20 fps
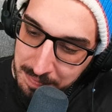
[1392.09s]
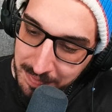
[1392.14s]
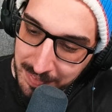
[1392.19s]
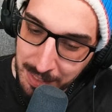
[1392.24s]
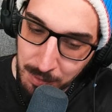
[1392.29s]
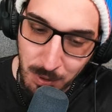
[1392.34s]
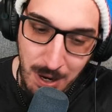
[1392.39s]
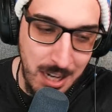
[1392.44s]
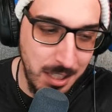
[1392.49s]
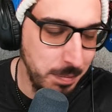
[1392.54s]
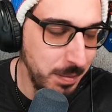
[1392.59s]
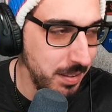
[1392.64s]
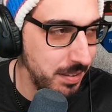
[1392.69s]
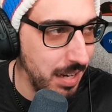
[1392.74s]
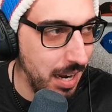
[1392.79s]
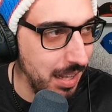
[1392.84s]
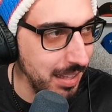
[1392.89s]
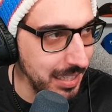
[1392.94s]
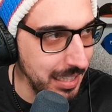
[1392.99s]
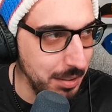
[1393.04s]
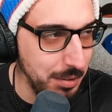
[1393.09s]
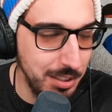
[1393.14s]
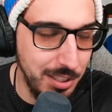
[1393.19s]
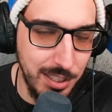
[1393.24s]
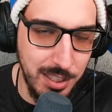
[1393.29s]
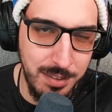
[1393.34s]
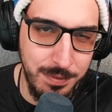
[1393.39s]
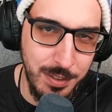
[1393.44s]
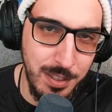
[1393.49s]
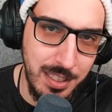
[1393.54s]
Rasmus Dahlin was
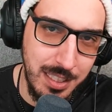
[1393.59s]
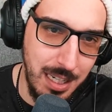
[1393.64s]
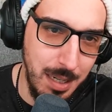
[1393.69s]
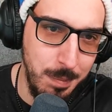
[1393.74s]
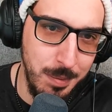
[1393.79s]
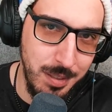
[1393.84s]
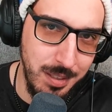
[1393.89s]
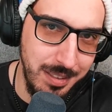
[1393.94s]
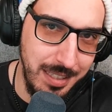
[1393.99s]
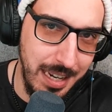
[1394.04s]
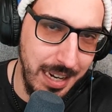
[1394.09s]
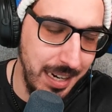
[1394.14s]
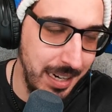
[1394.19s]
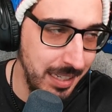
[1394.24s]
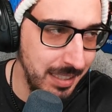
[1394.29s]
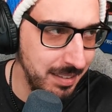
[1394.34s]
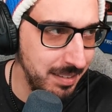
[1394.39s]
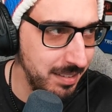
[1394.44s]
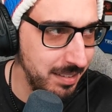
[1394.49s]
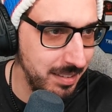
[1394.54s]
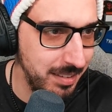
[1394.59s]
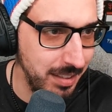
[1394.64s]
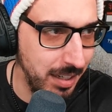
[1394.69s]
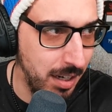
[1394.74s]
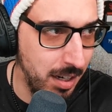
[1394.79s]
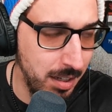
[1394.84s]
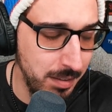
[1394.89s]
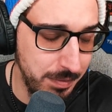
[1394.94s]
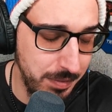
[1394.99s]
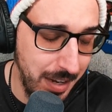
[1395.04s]
hurt for a couple of days and stuff.